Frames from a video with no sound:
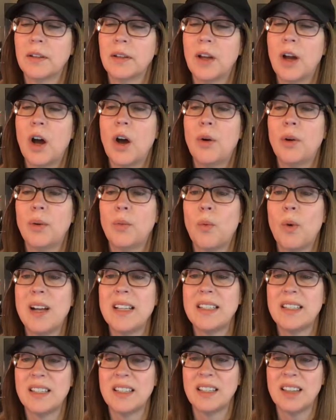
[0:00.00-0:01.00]
Oh, it
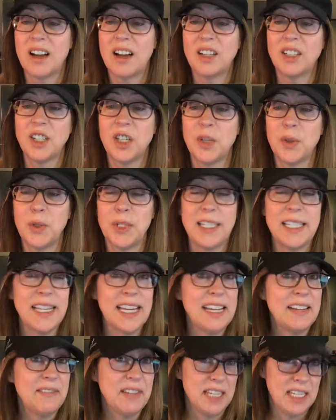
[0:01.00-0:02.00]
wasn't
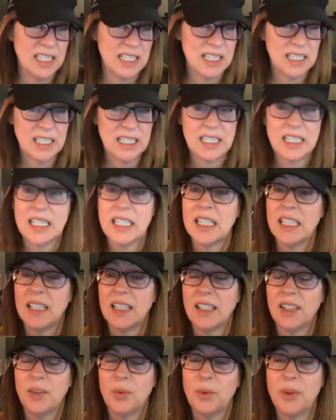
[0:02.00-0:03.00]
auto-saving.
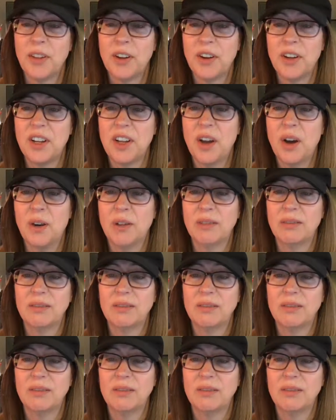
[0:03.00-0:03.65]
Well, there you go.